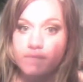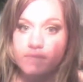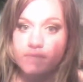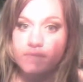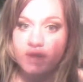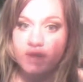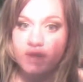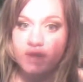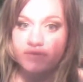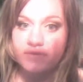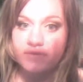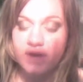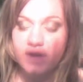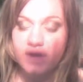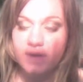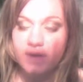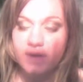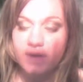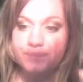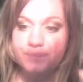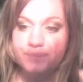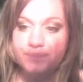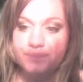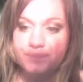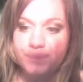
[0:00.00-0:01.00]
I forgot,
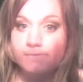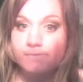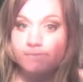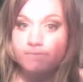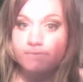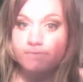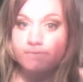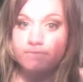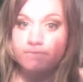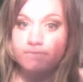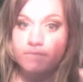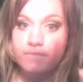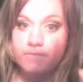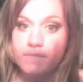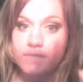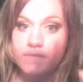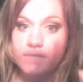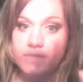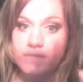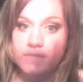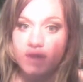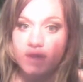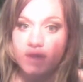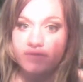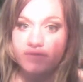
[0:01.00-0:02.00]

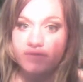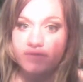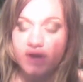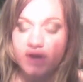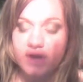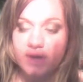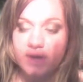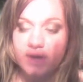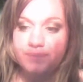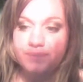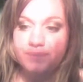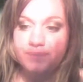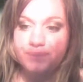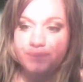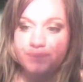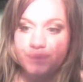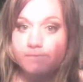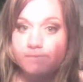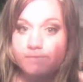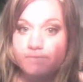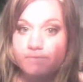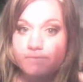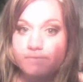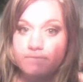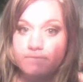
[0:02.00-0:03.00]
I forgot,
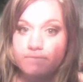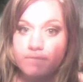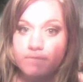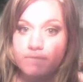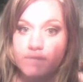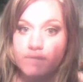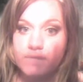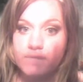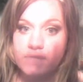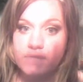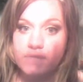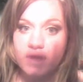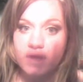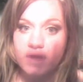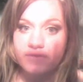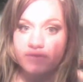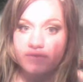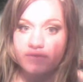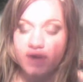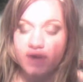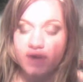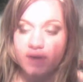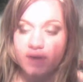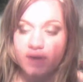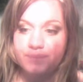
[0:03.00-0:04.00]
I
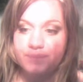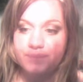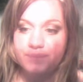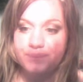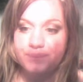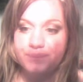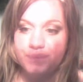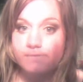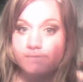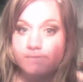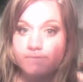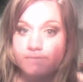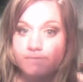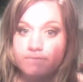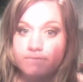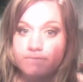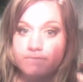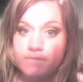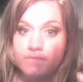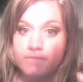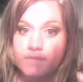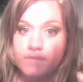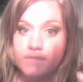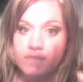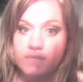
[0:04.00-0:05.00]
forgot,
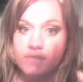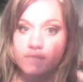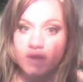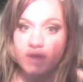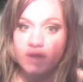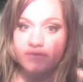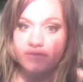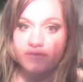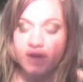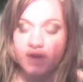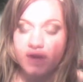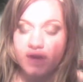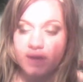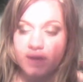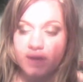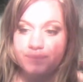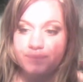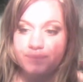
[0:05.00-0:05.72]
I forgot.